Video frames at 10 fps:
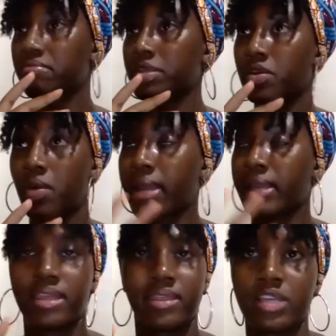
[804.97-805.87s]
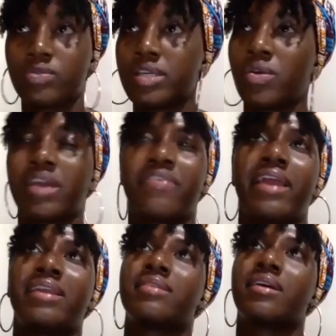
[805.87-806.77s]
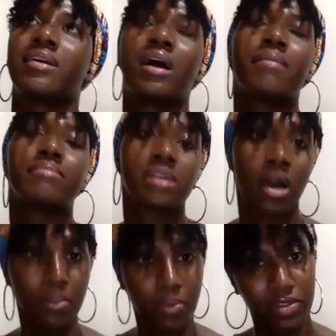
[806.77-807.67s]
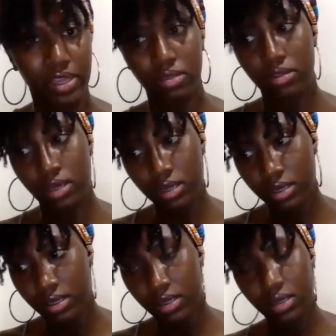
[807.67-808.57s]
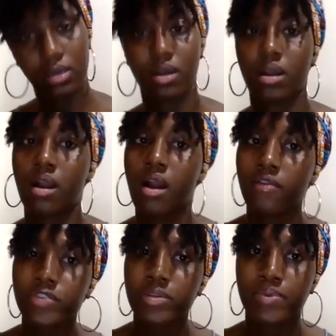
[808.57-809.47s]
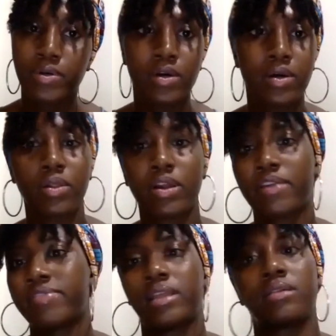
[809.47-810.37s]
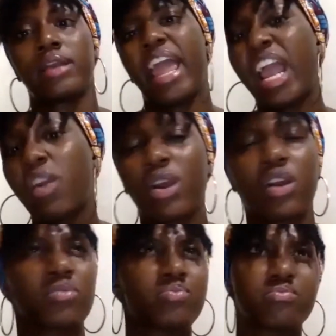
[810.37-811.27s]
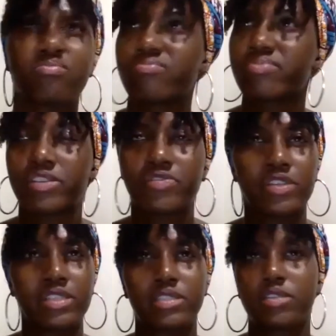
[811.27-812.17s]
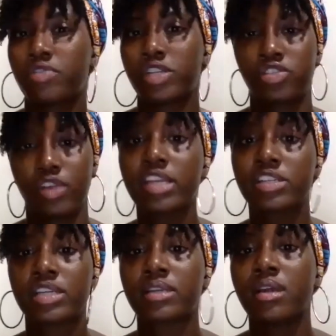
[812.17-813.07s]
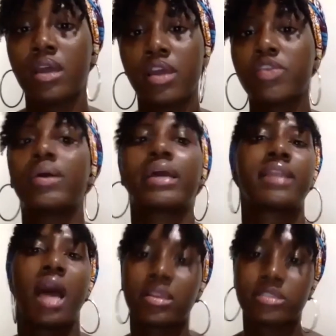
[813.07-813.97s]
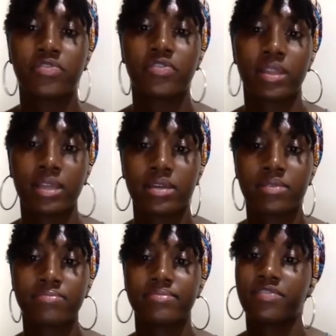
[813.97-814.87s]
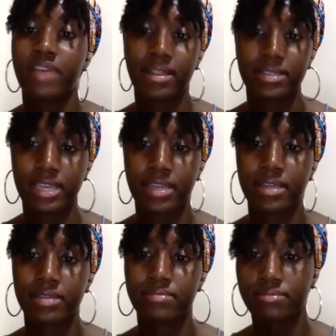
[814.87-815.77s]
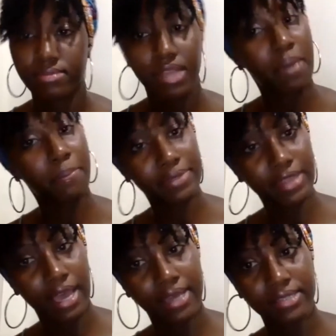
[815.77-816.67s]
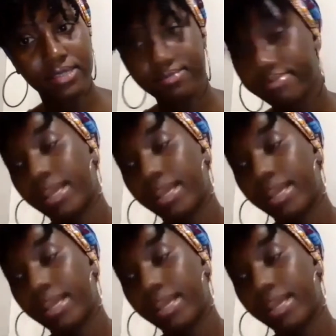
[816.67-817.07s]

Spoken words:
anything that you did, or if anything comes up or they look uncomfortable or if they look angry or there's feelings of frustration, you acknowledge the feeling, validate it, empathize, and